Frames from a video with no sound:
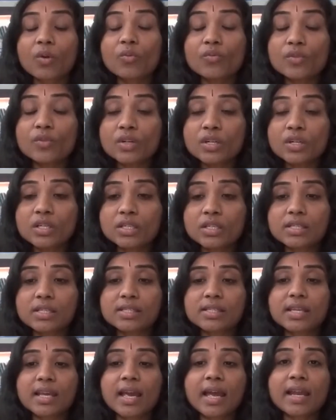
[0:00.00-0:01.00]

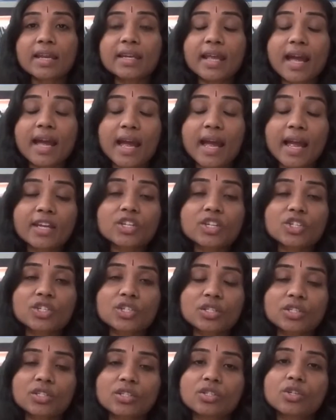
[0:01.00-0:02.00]
words, and
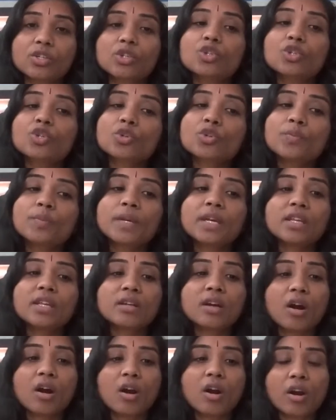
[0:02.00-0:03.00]
actions should be in
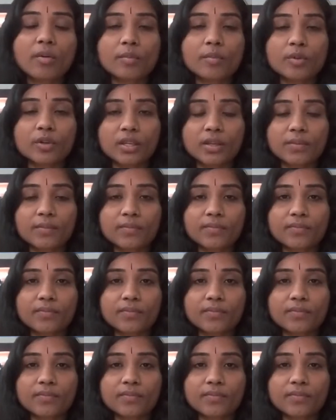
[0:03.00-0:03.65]
harmony.